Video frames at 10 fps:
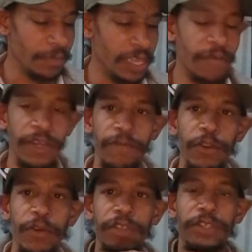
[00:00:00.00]
even if
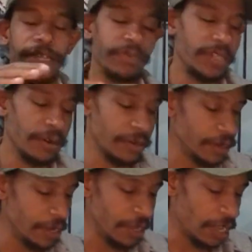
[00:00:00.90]
you're in the same tier.
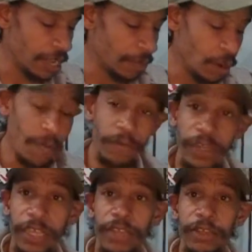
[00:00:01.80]
But
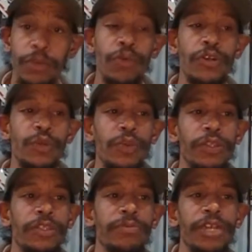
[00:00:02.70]
hopefully the lures will
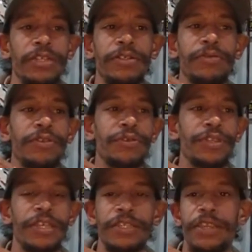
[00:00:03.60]
subject you to
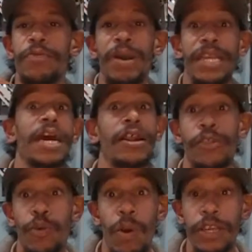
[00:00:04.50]
things that you might not
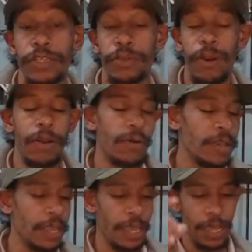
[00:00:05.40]
otherwise throw.
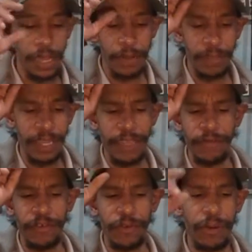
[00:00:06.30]
It
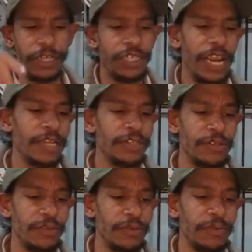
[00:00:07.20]
gives you a chance
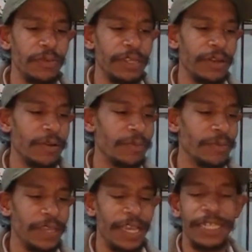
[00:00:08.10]
to, you know,
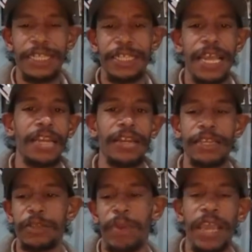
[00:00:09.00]
extend and
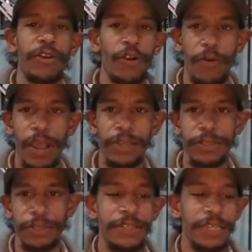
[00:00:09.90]
expand your
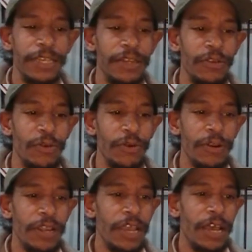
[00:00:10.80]
horizons in
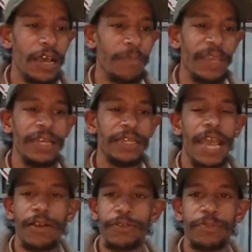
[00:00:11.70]
your bait and
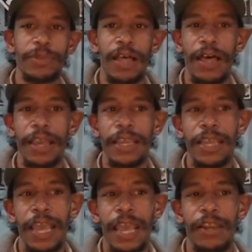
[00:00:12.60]
tackle supply
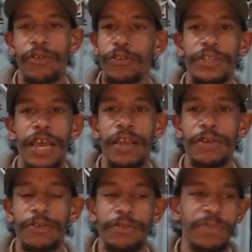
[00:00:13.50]
and your
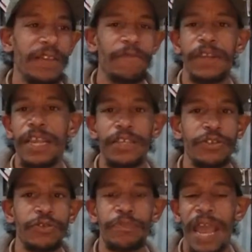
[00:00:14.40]
styles, be it
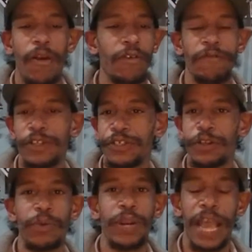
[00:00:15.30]
finesse or power
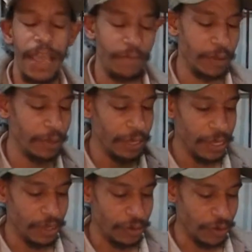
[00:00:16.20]
fishing or what have you.
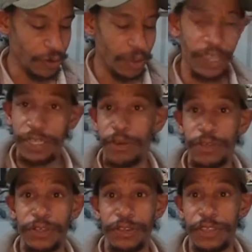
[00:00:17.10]
So that's
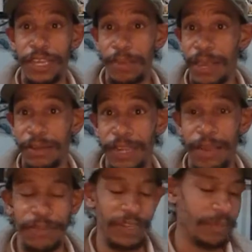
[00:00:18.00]
always a good thing about
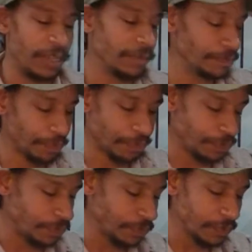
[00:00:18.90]
MTB.
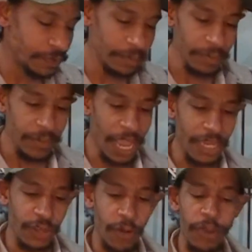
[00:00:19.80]

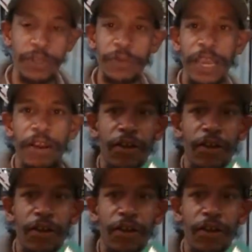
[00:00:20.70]
As always, we got